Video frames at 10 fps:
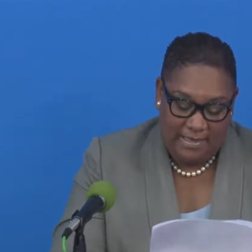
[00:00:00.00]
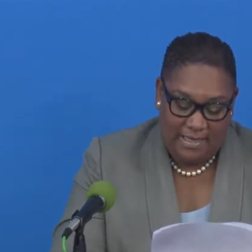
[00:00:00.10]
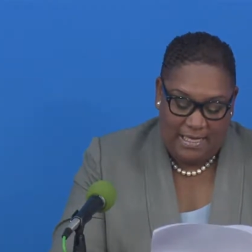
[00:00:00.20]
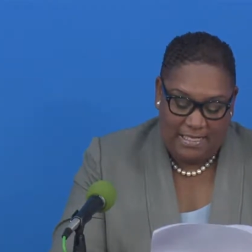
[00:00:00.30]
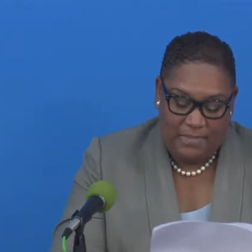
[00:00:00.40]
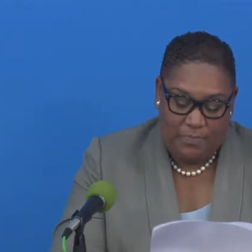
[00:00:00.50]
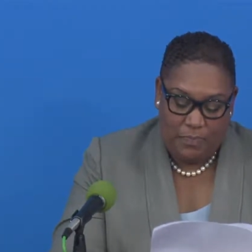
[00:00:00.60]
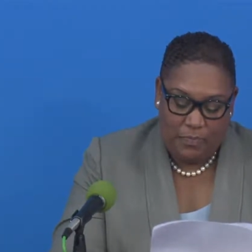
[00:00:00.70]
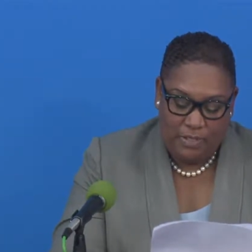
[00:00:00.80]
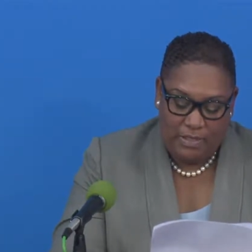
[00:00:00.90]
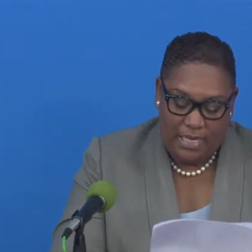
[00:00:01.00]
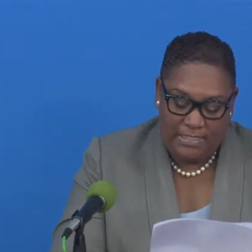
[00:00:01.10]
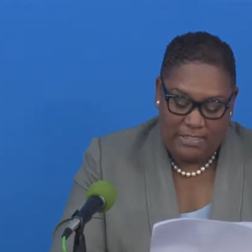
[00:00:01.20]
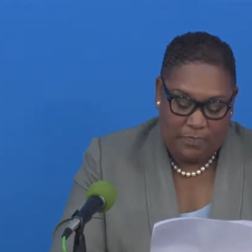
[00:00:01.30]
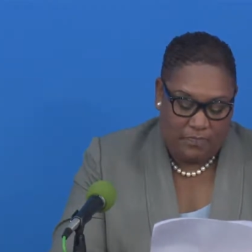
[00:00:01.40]
is important
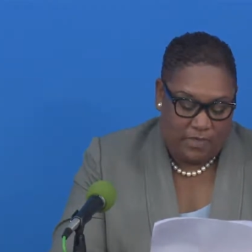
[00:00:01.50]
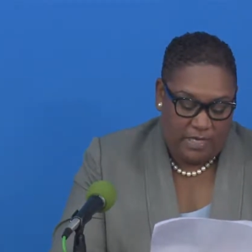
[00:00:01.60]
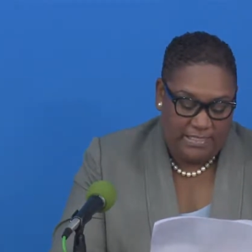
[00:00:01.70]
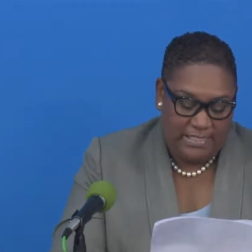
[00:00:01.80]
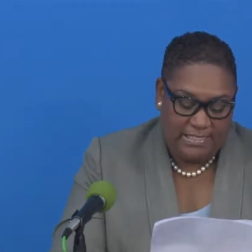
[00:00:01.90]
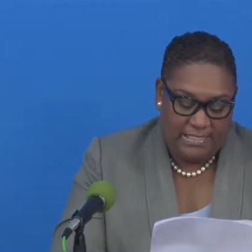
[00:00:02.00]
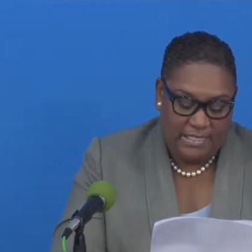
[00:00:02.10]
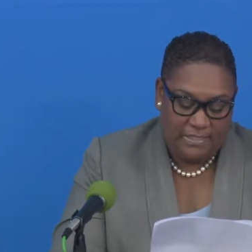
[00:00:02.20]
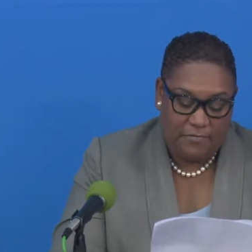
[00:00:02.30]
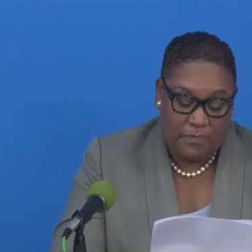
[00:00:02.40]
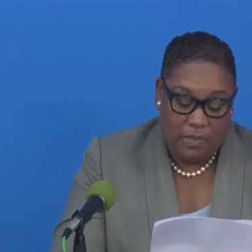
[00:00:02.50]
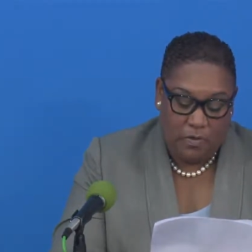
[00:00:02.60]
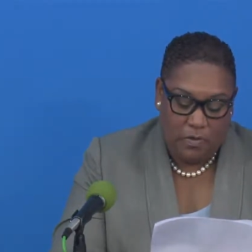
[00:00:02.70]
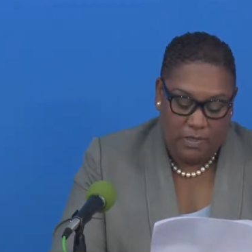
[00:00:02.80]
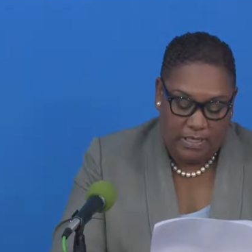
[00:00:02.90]
as it provides a sense of
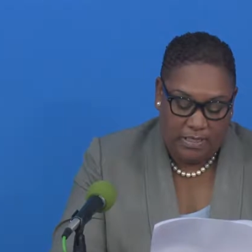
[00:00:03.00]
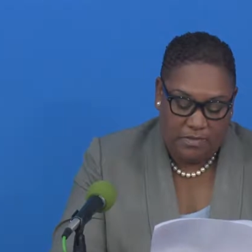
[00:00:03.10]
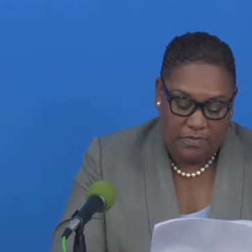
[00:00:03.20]
belonging